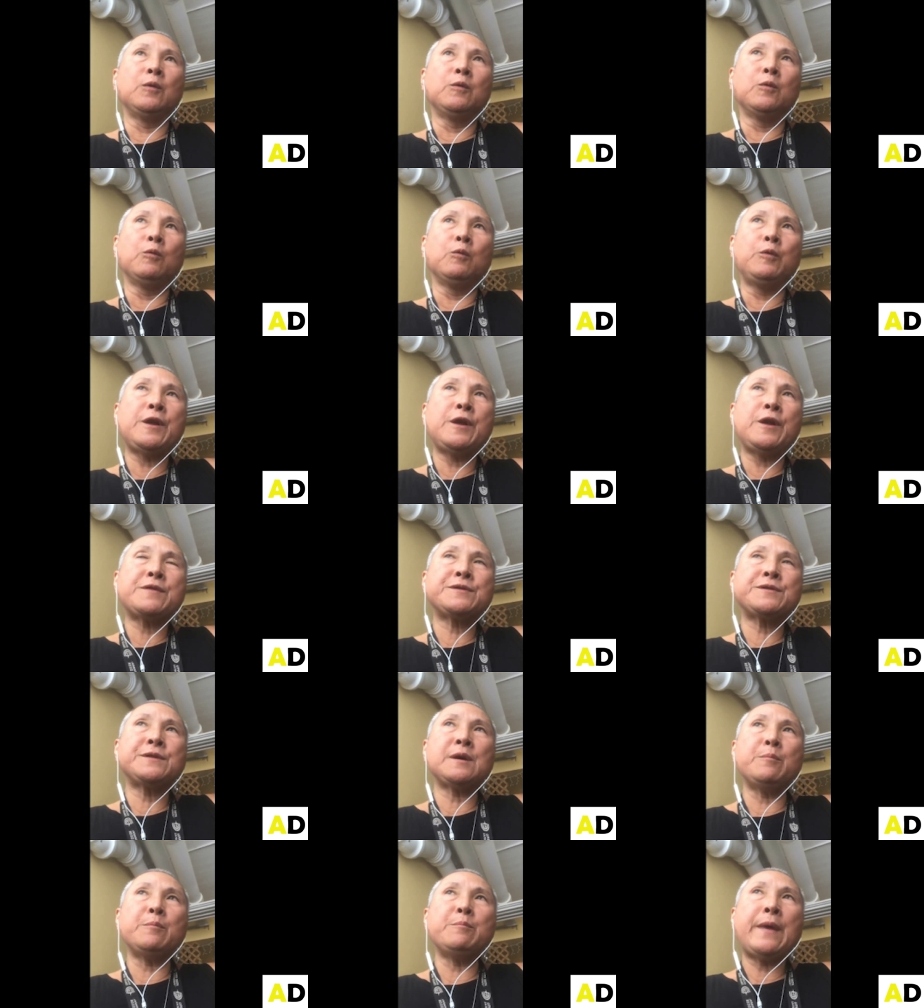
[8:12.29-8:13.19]

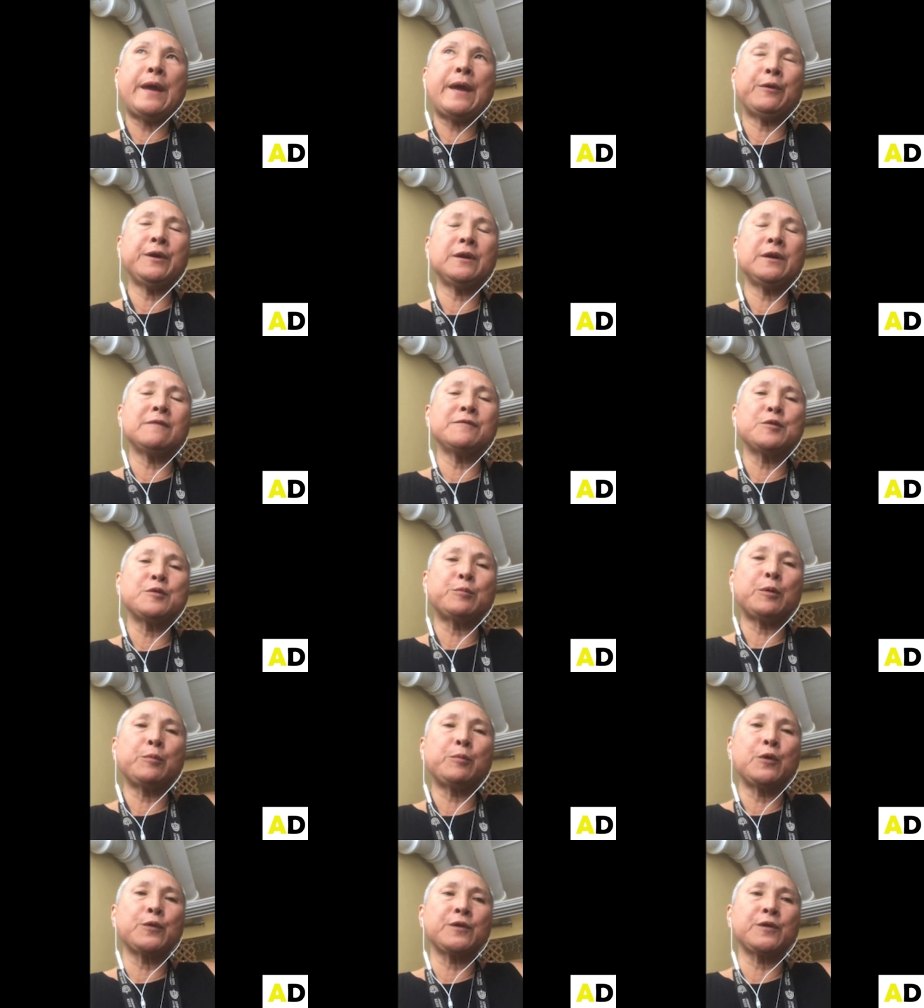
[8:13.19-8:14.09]
with the merit of the
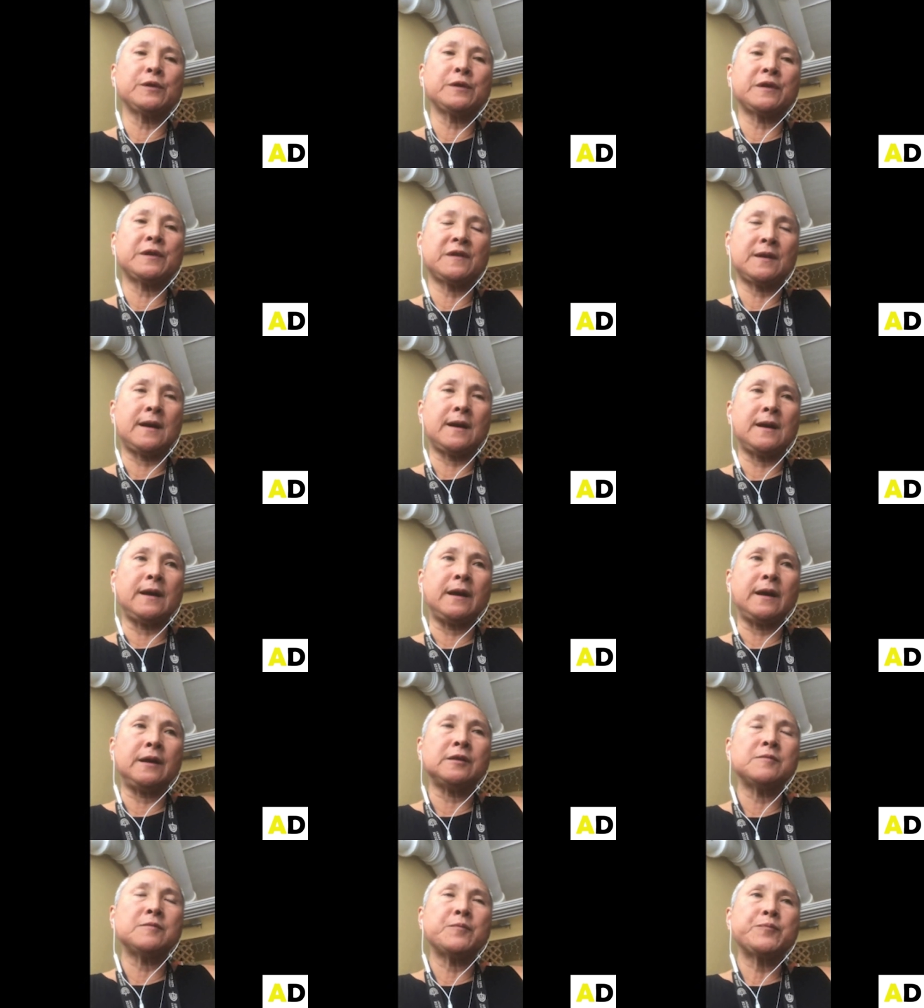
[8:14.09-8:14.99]
proposal
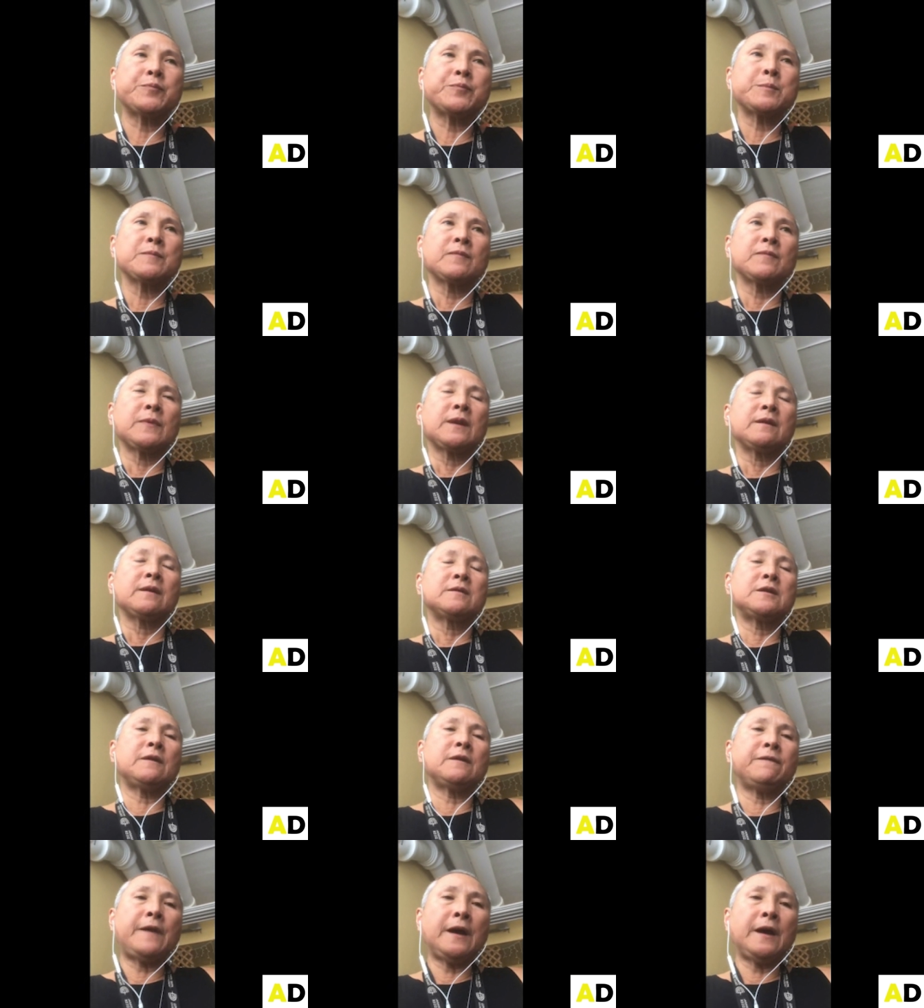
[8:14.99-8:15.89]
aside,
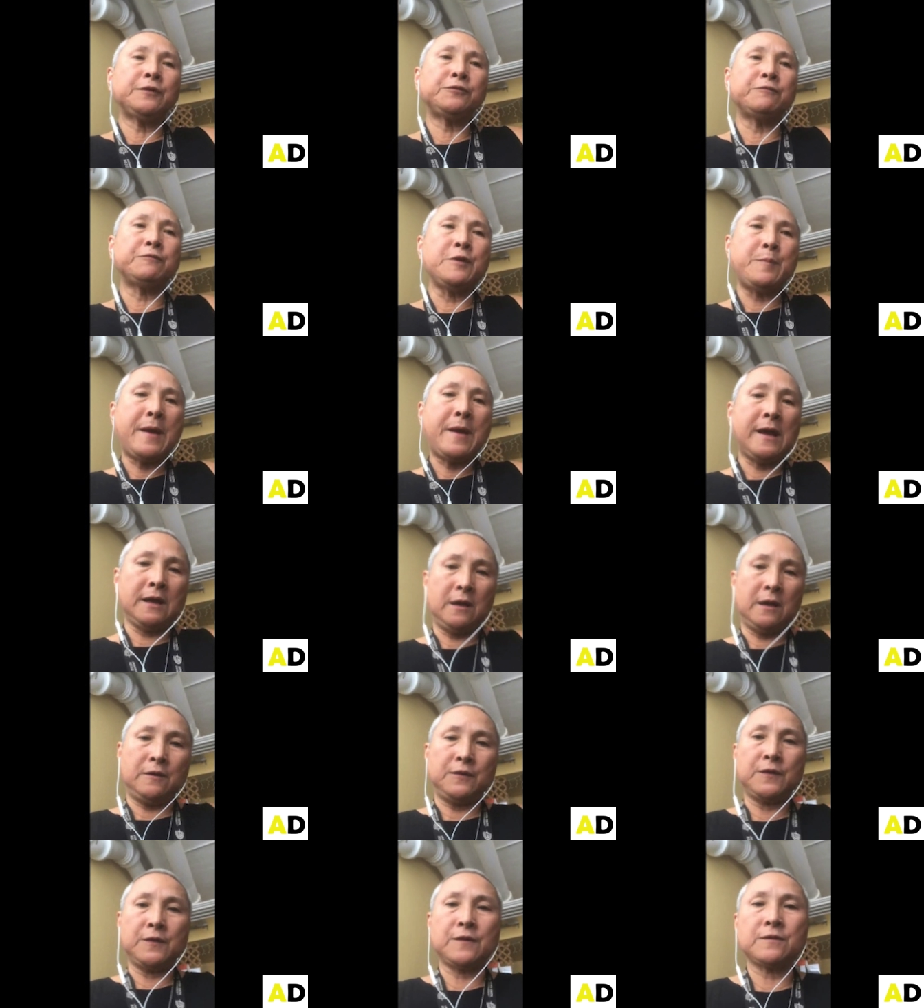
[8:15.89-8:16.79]
the fact
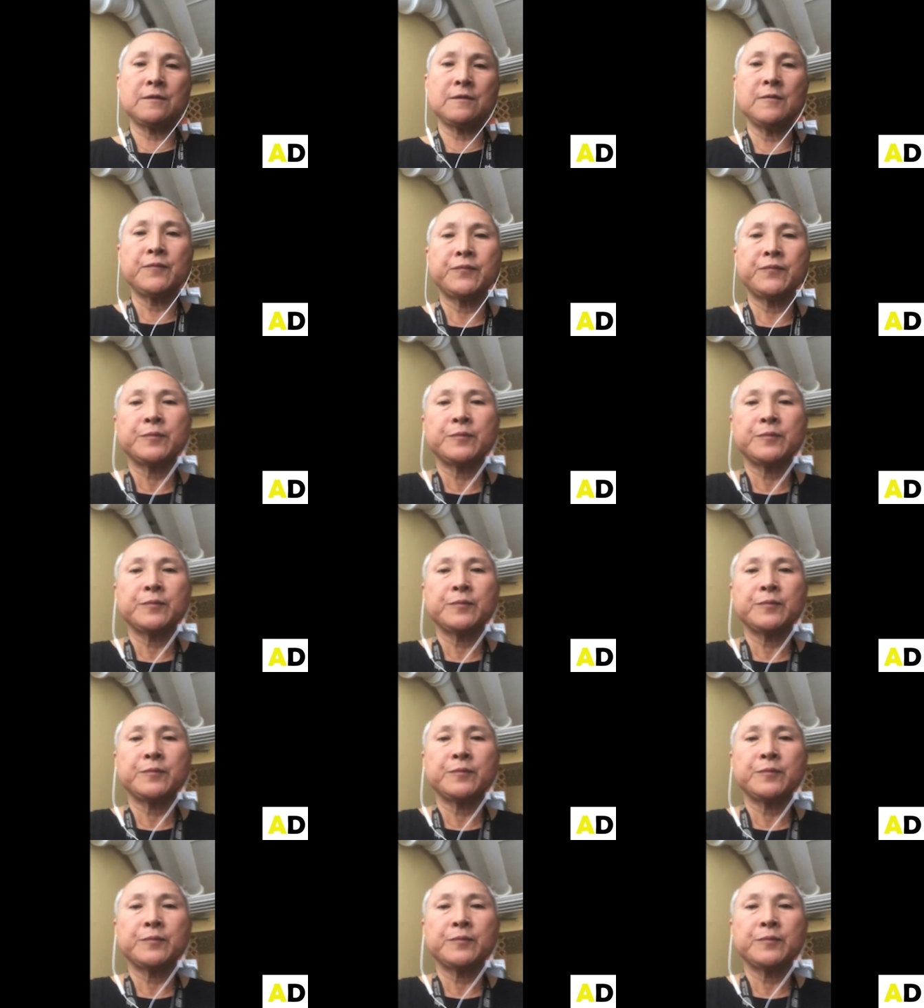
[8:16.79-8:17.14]
remains,